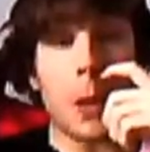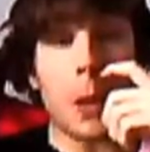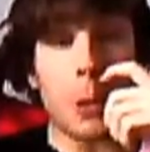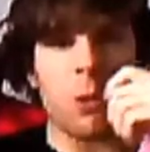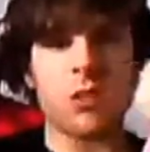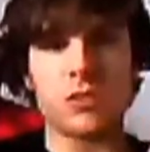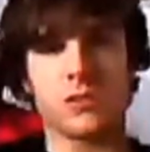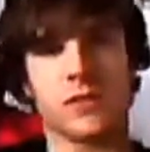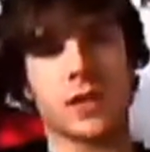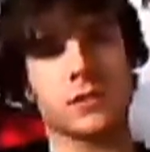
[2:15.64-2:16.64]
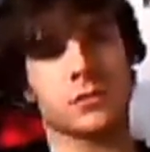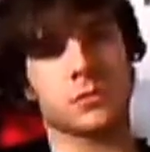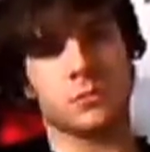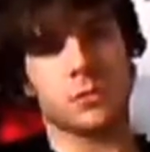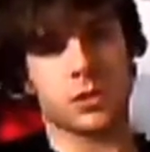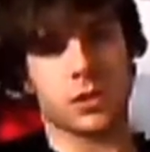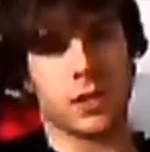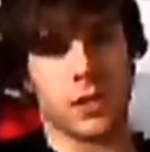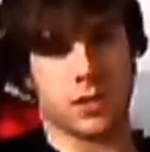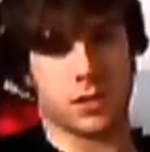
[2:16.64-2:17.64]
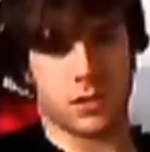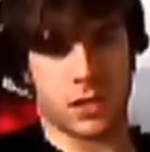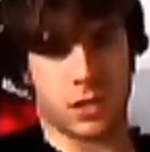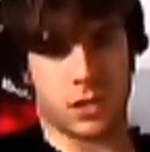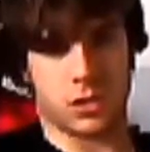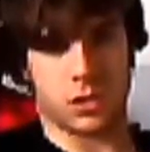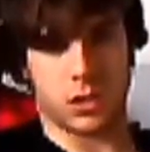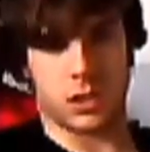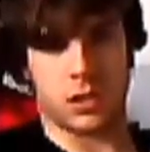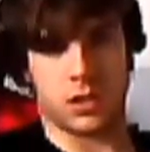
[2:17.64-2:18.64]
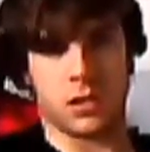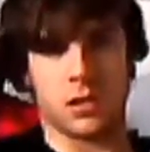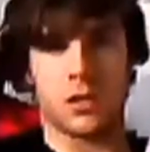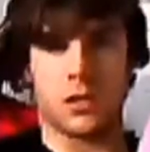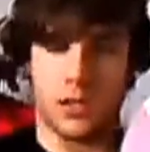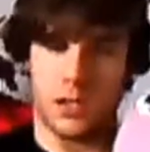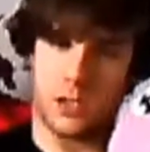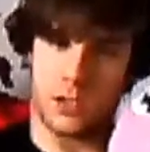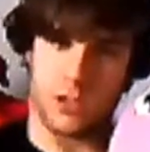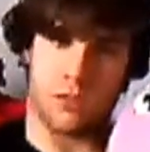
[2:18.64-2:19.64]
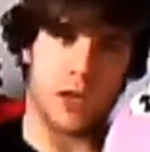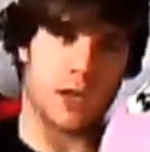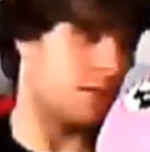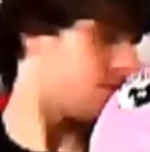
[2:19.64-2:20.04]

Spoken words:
they want to find somebody that's actually is a dragon